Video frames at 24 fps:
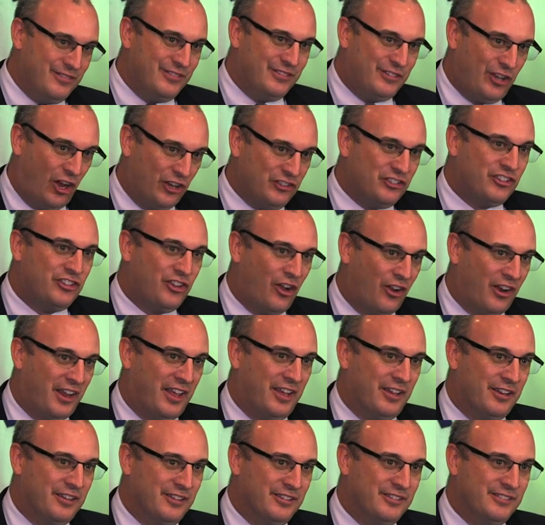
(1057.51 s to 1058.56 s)
touched on
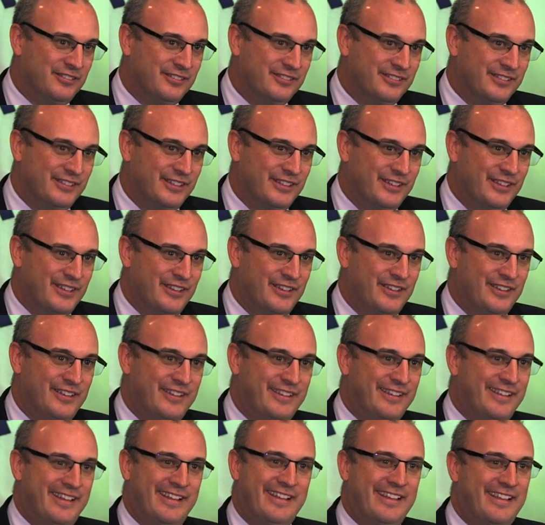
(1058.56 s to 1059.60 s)
it.
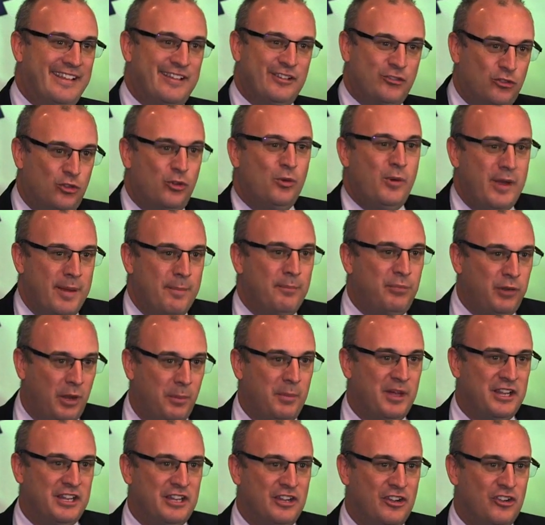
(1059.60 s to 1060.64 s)
To
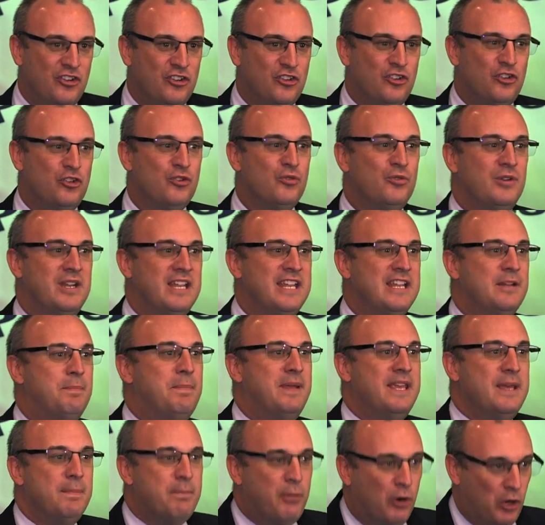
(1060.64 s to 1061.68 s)
implement, you need
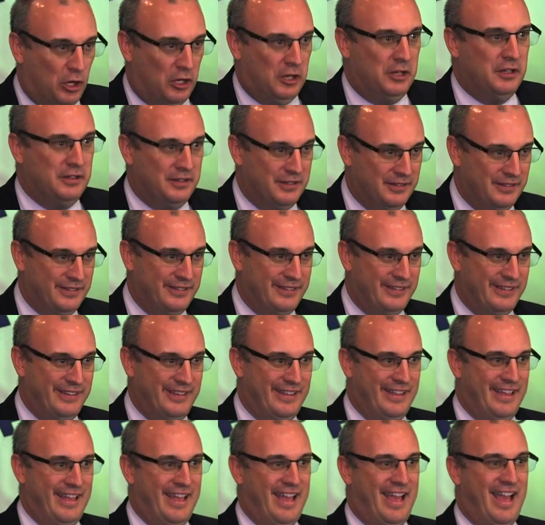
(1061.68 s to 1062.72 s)
people.
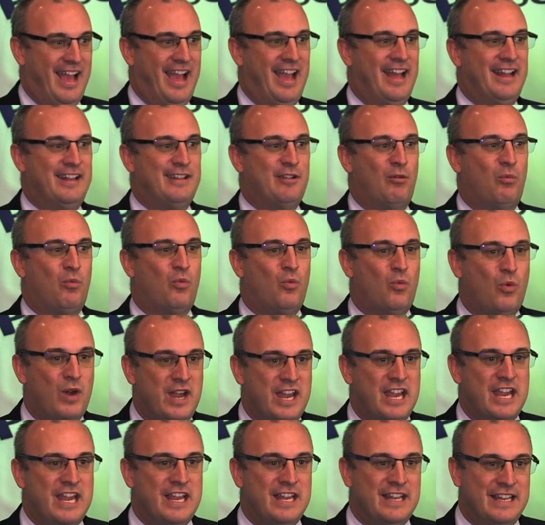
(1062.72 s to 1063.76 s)
And
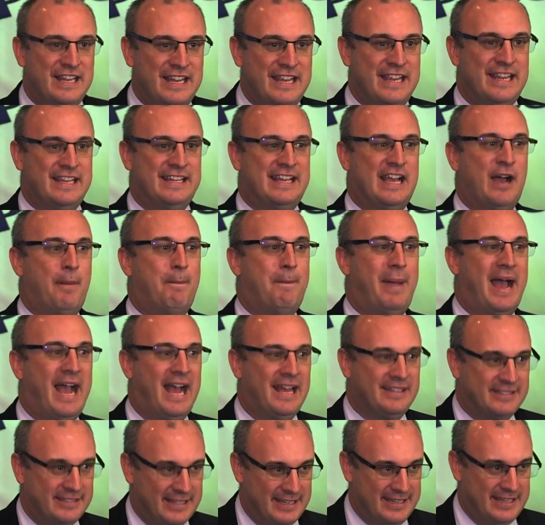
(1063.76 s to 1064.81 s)
we need
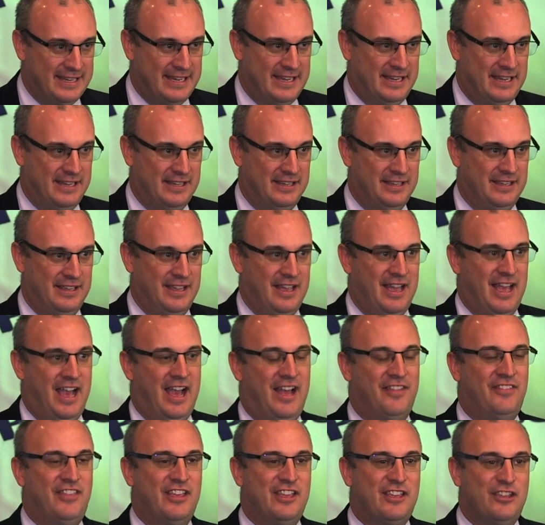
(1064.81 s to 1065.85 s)
capacity.
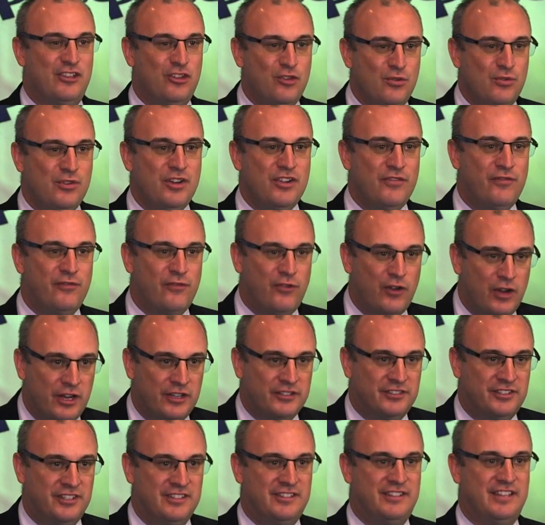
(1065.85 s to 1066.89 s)
And the
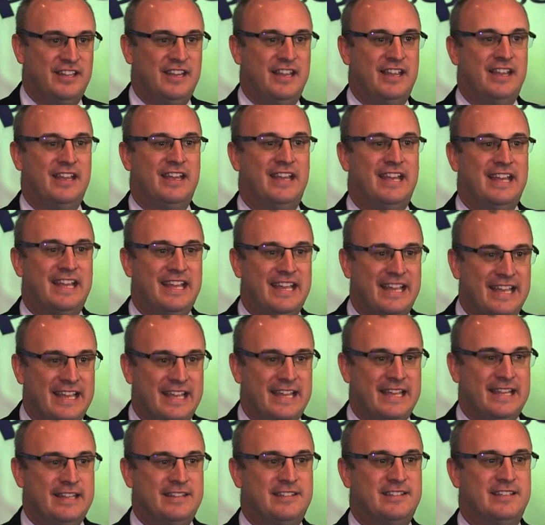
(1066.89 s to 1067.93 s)
university
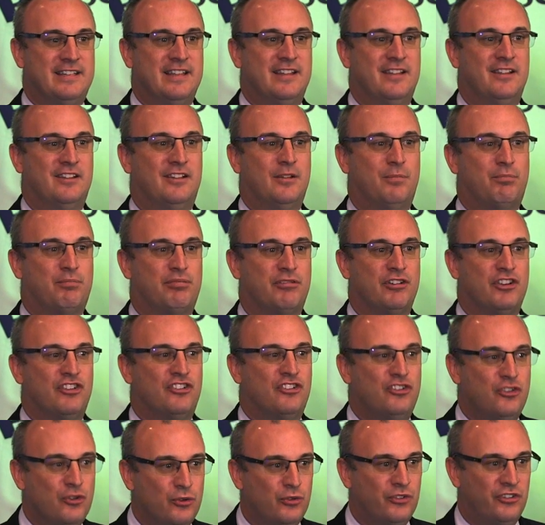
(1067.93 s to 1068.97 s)
is the
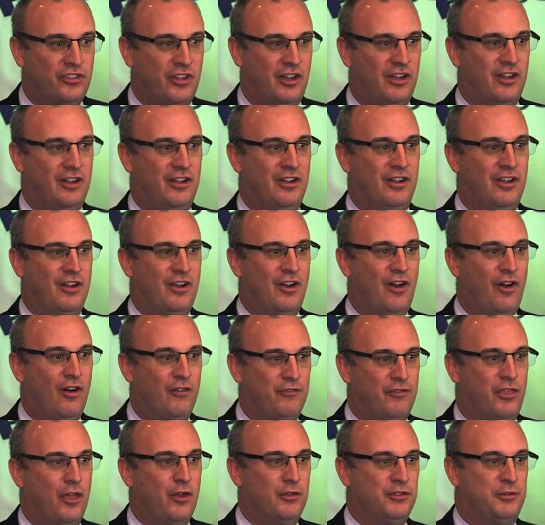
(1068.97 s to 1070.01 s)
producer
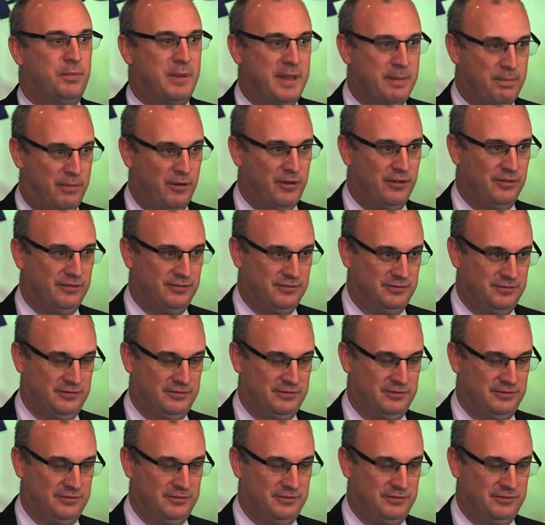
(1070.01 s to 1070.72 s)
of those people.